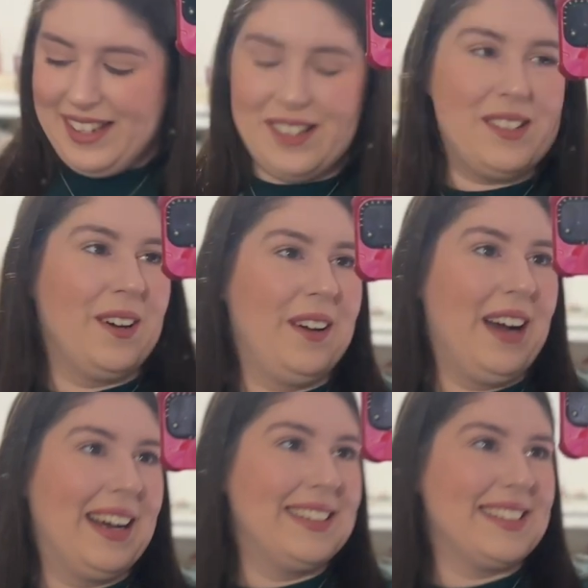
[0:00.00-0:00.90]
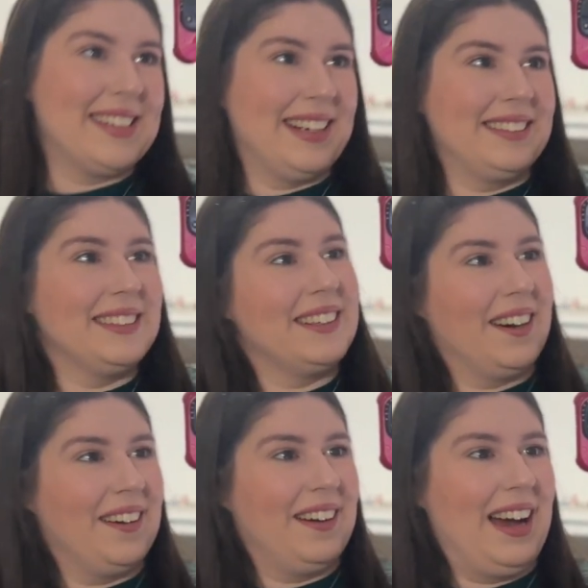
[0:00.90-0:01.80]
So I decided to
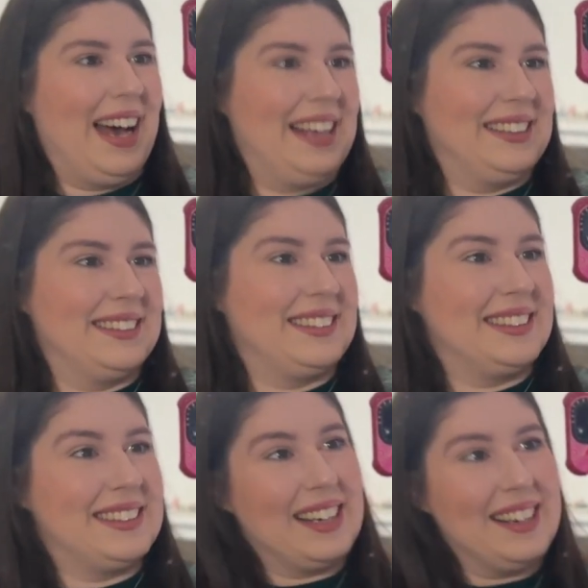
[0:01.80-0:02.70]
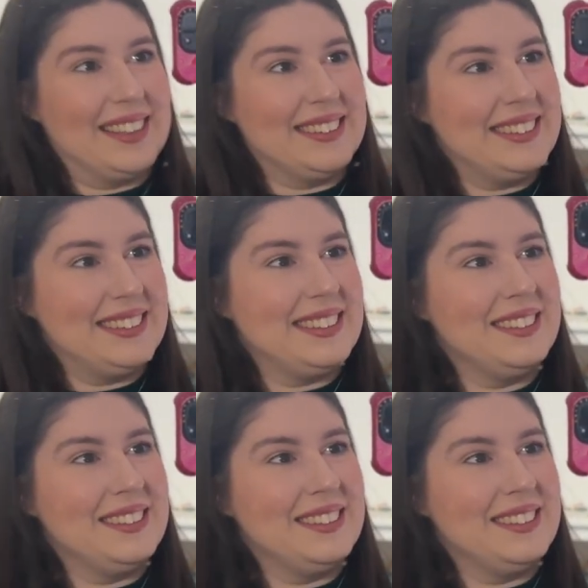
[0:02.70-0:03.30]
go as Disgust.